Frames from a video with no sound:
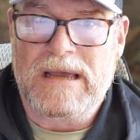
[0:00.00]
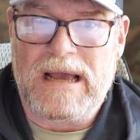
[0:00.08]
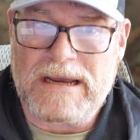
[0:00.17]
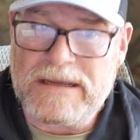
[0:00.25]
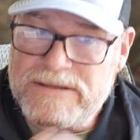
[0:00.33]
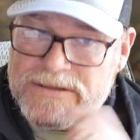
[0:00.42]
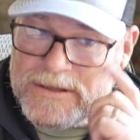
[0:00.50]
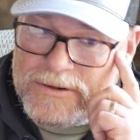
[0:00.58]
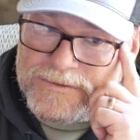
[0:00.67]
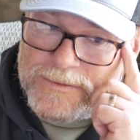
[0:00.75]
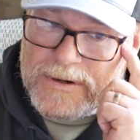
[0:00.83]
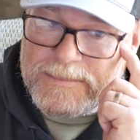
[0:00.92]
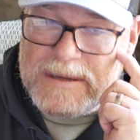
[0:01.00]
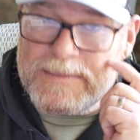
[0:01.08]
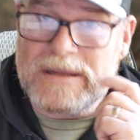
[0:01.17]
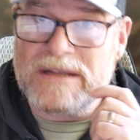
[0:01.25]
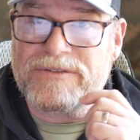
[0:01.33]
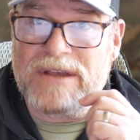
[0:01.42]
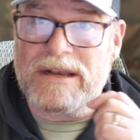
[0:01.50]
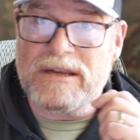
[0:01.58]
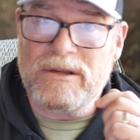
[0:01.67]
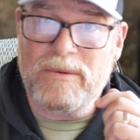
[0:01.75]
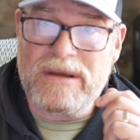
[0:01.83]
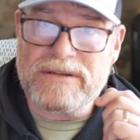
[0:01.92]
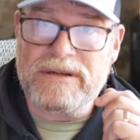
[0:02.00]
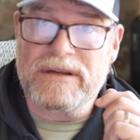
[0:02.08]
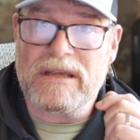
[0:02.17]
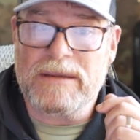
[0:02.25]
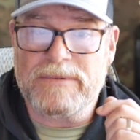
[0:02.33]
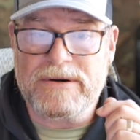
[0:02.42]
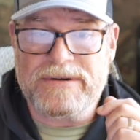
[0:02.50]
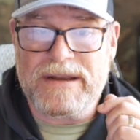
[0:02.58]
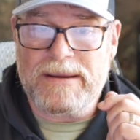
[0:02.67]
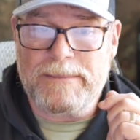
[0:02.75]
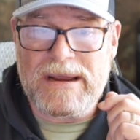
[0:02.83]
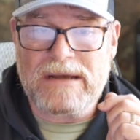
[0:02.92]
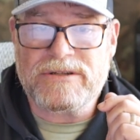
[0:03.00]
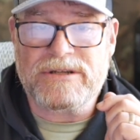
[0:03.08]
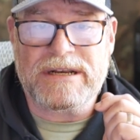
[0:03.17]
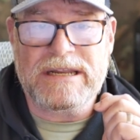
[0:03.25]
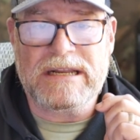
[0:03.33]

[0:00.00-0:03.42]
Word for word: I got news for you. People outside the U.S. need to keep their damn mouth shut.